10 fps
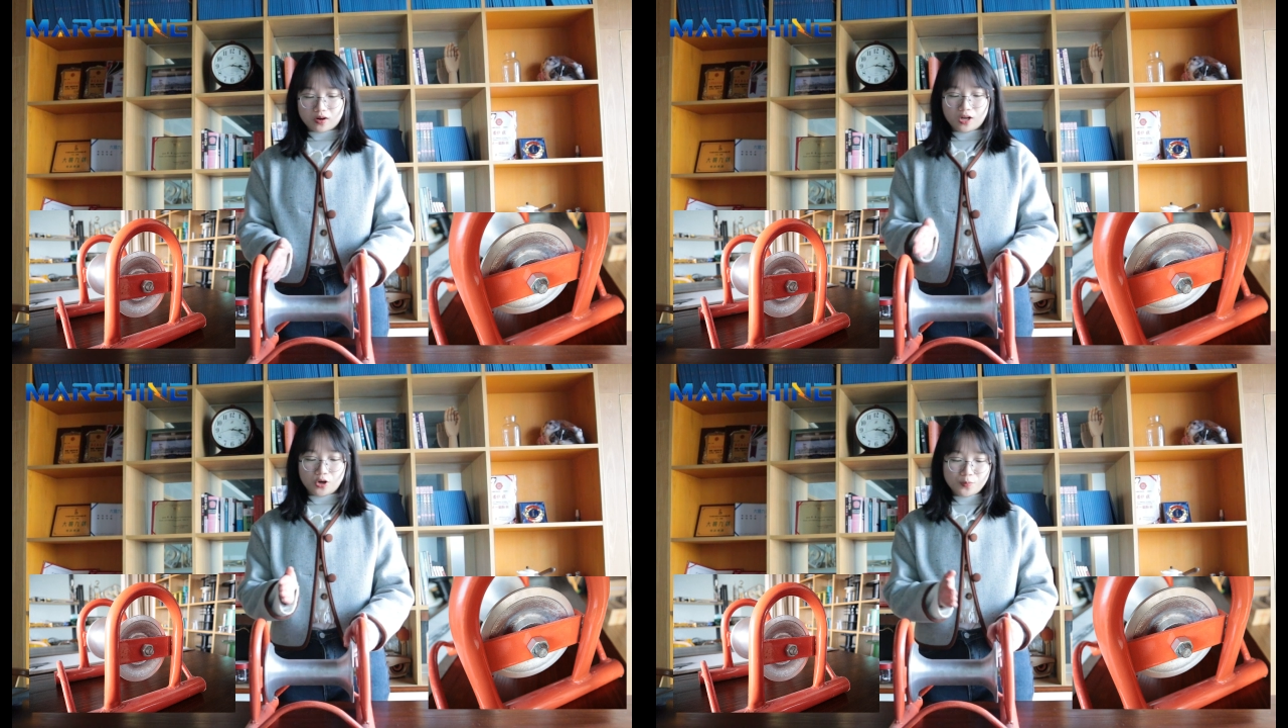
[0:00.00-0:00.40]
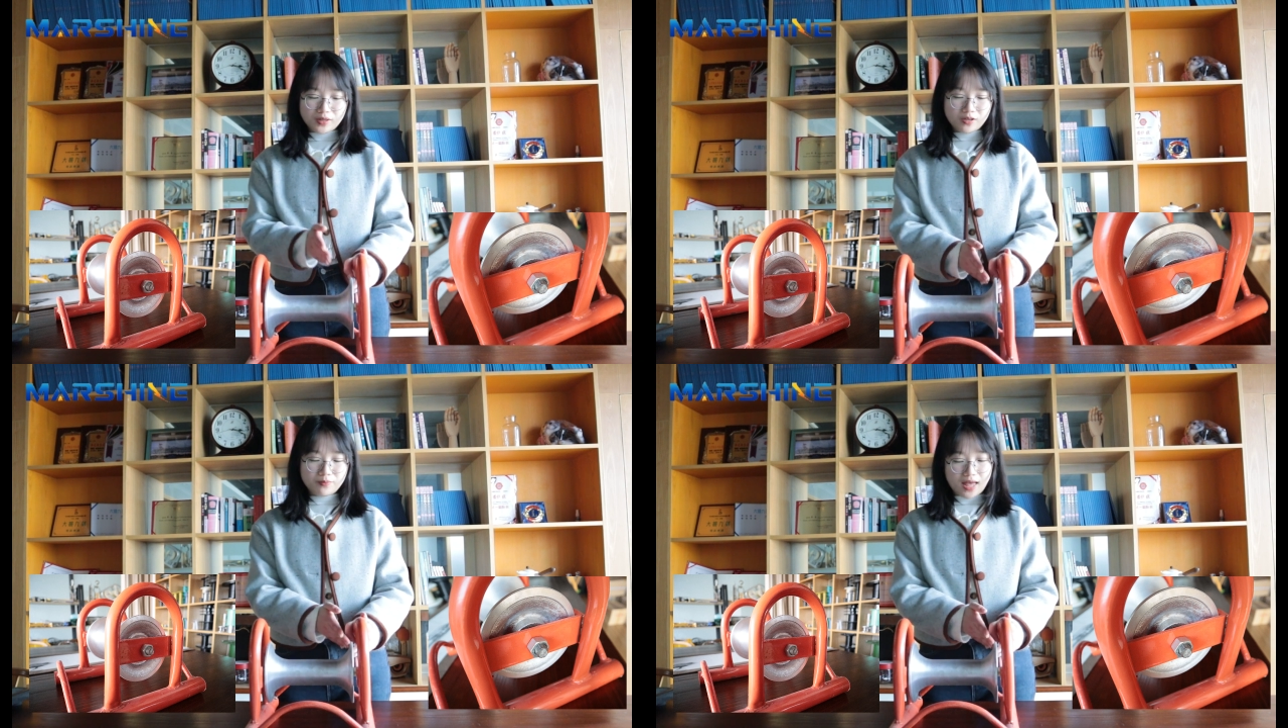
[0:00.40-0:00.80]
or
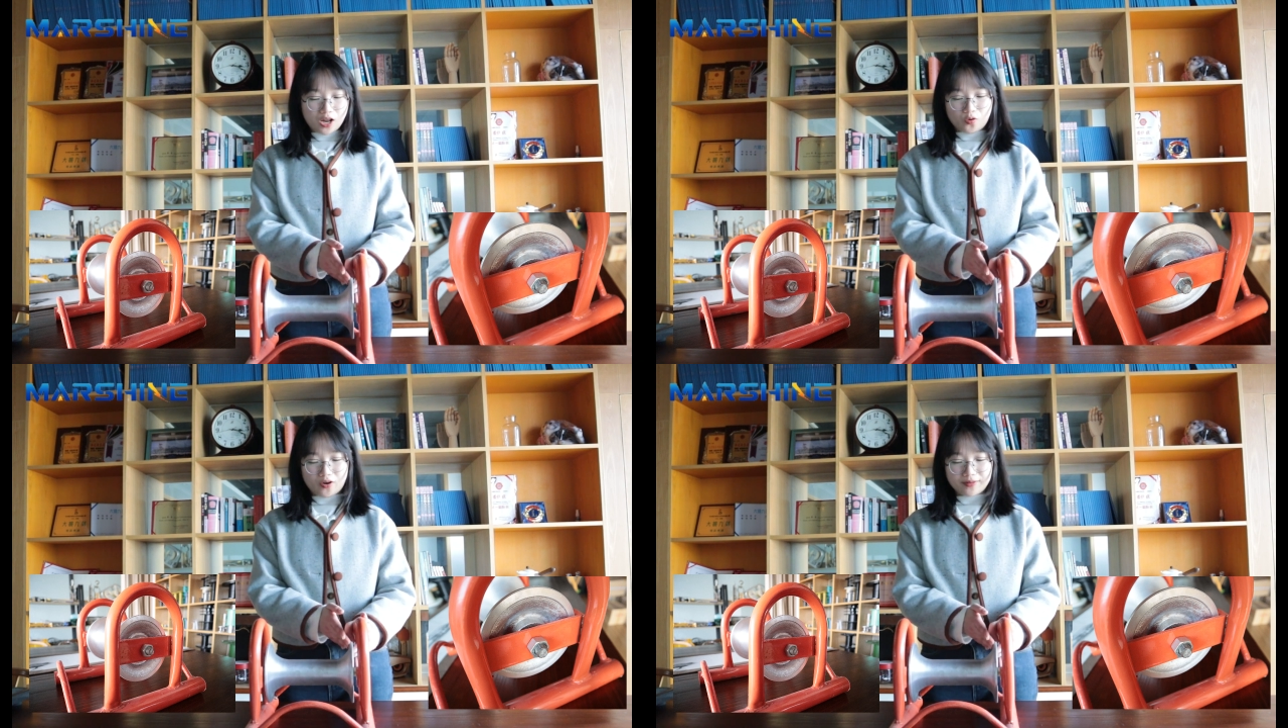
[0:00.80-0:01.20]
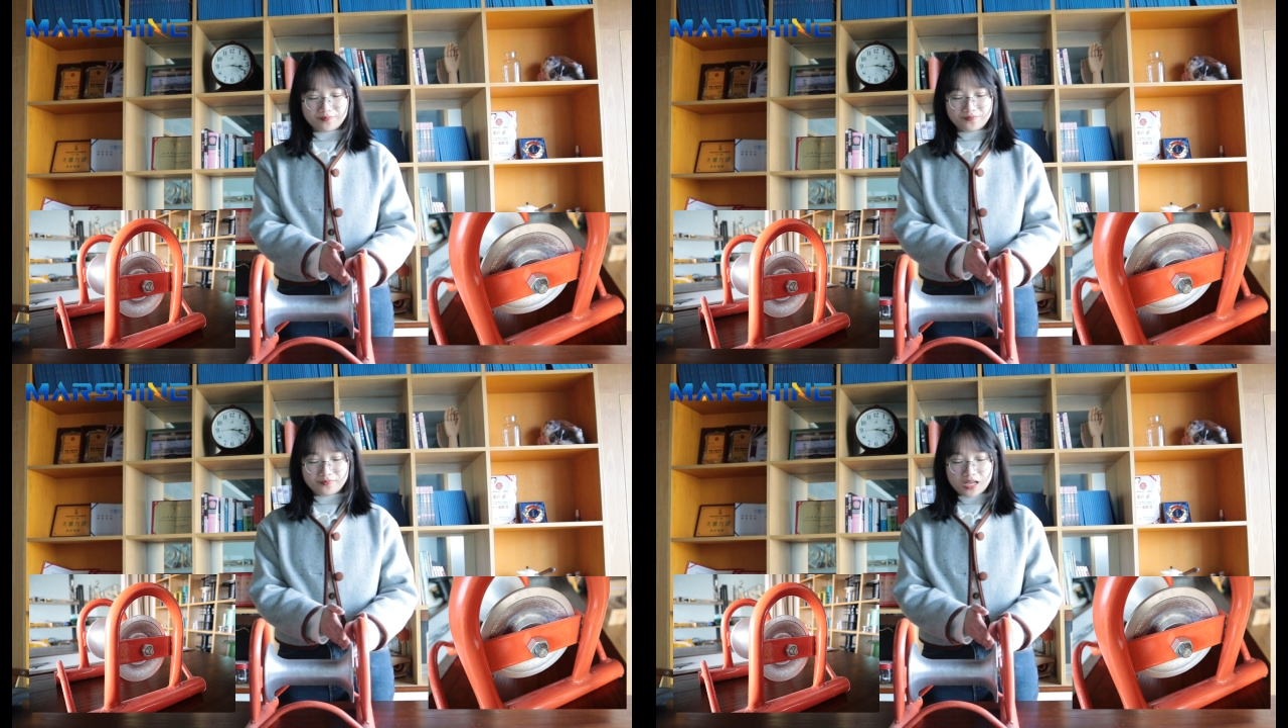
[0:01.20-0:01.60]
aluminum alloy.
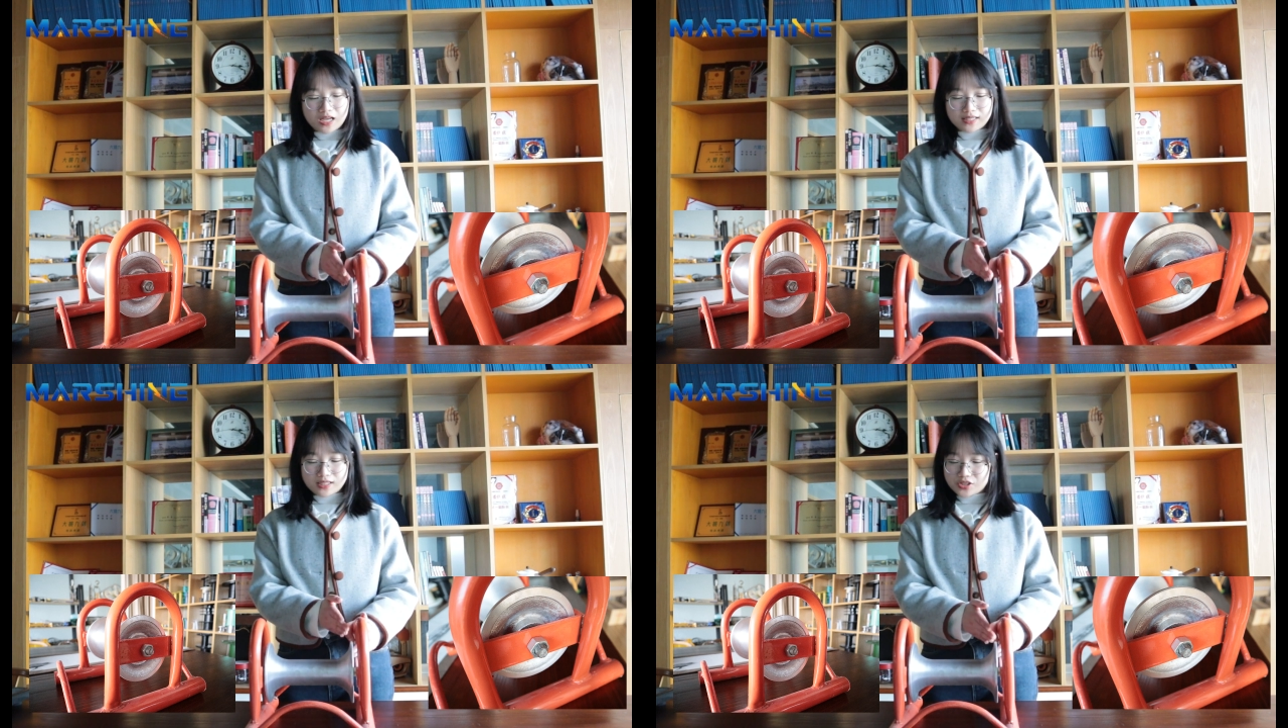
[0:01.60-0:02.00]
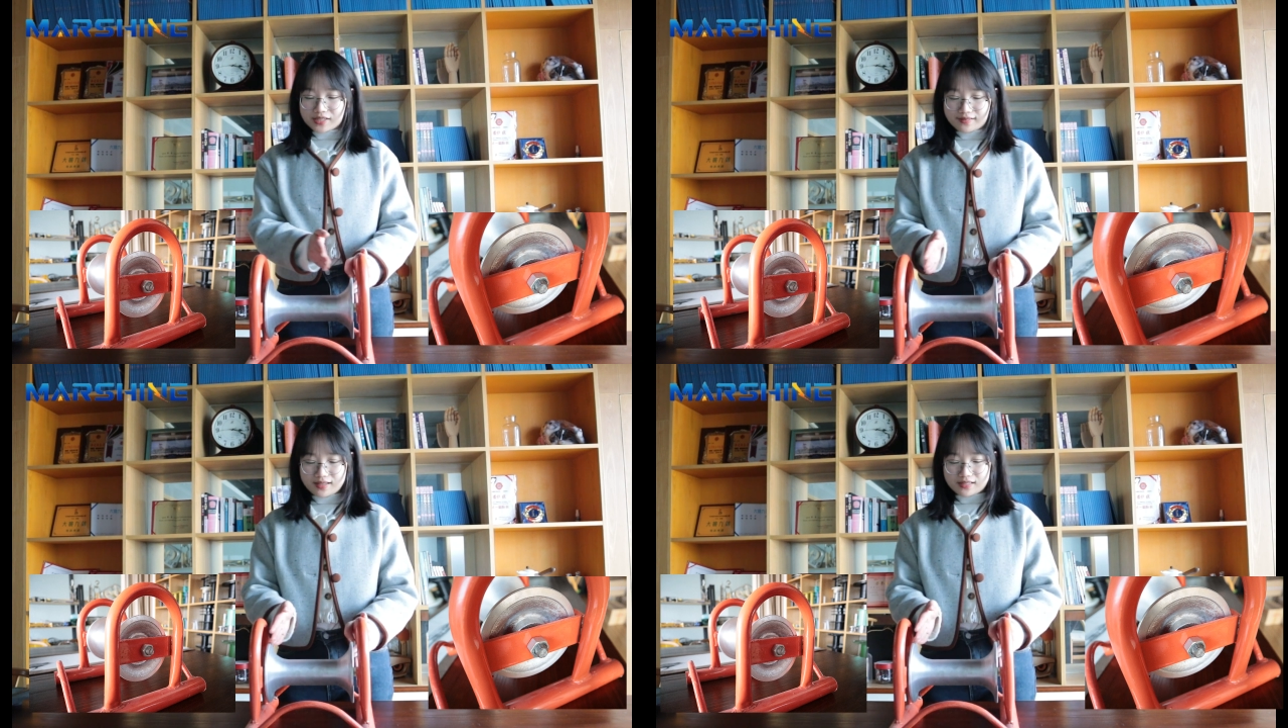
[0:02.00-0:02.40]
Such
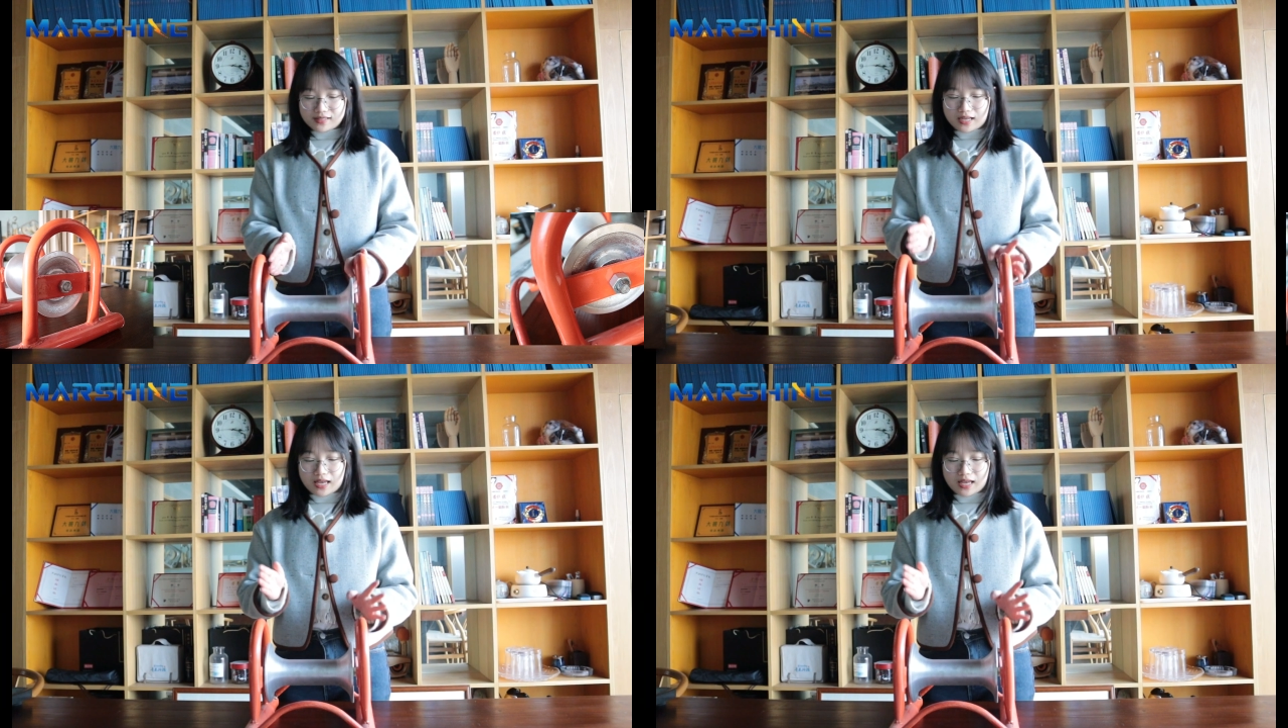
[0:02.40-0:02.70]
as this,